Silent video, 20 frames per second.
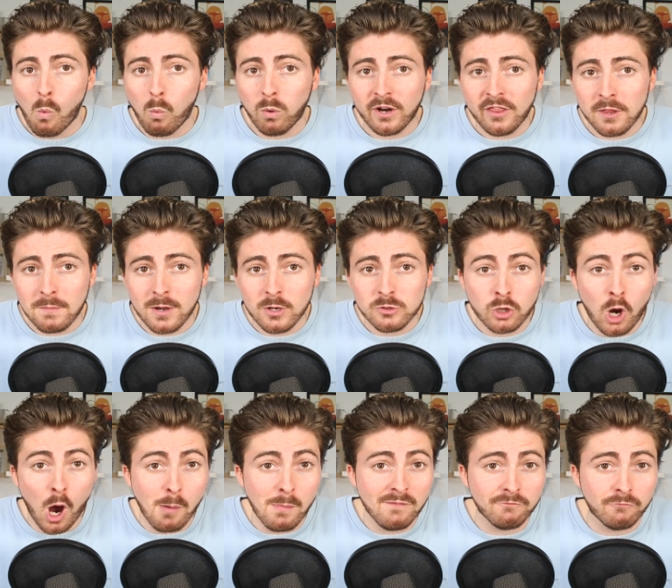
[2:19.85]
One of the
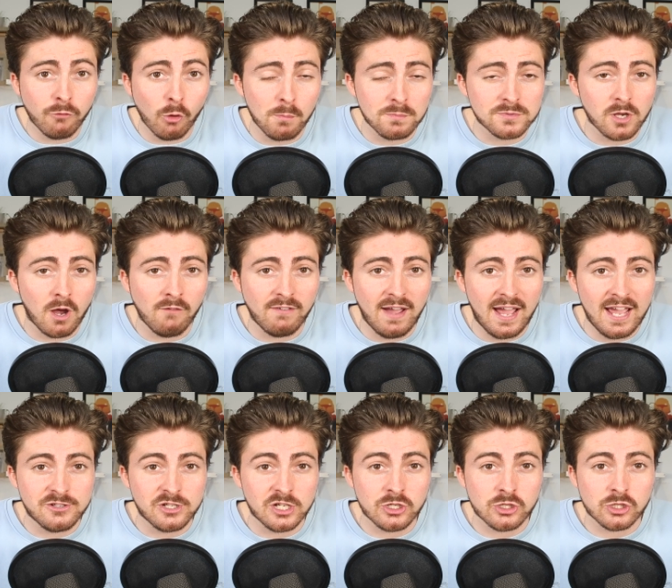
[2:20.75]
most common forms of
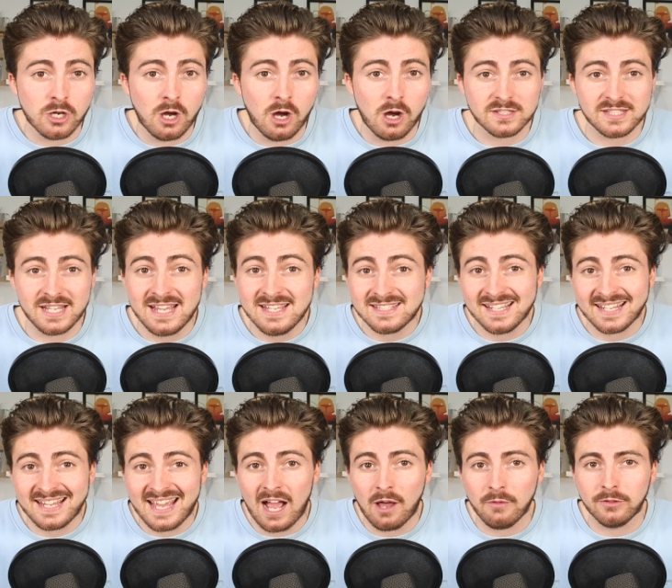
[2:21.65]
aging sharks is
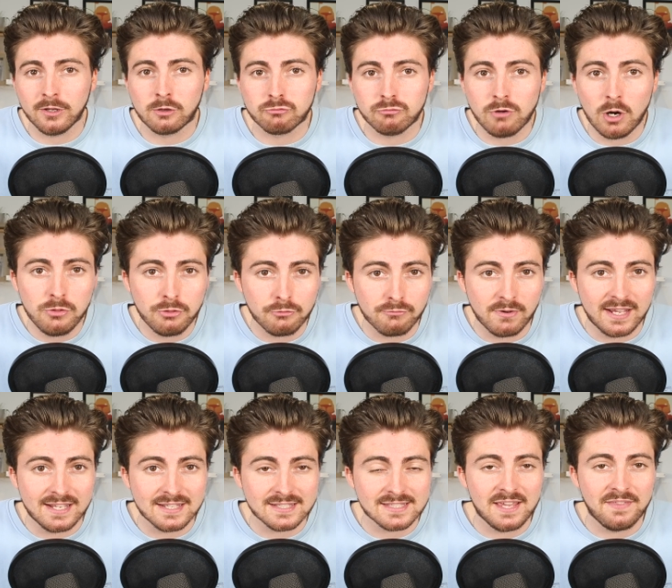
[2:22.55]
to count the growth
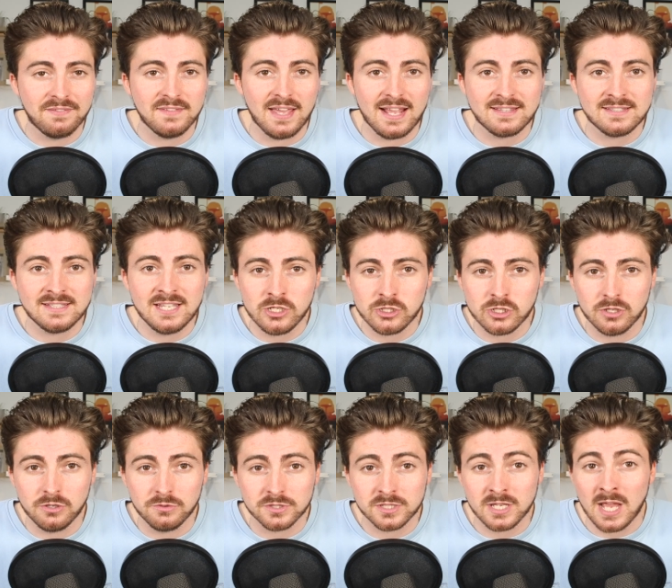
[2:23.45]
rings in their
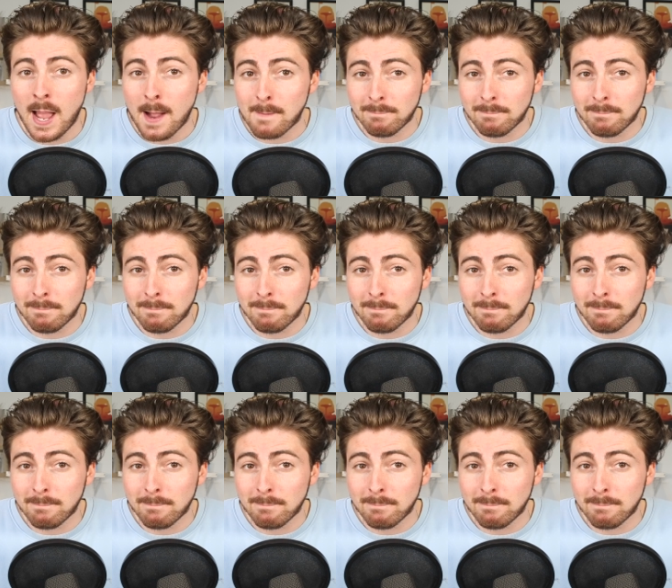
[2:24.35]
tissues.